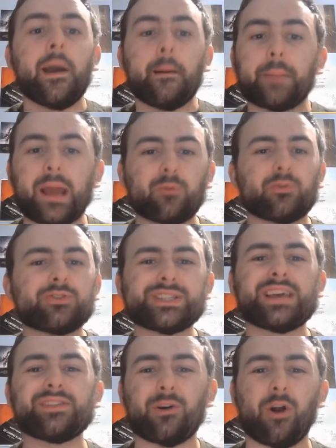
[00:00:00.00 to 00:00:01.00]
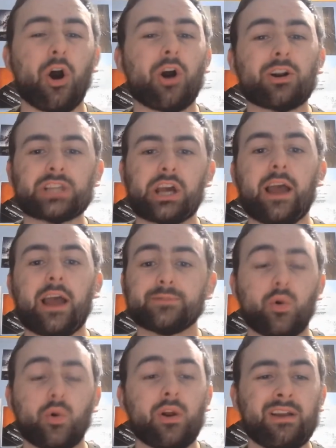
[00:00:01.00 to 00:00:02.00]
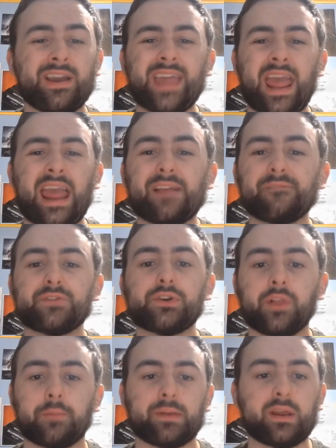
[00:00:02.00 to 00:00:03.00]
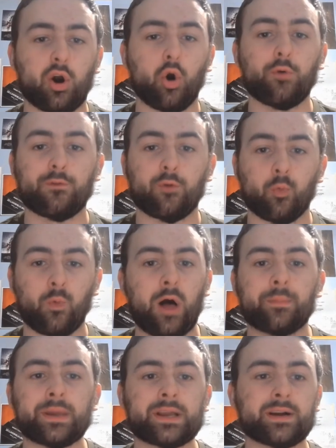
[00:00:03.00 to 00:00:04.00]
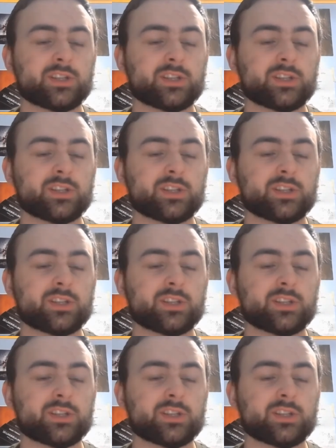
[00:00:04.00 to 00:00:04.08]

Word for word: but I will say there are times where it can feel a bit overwhelming,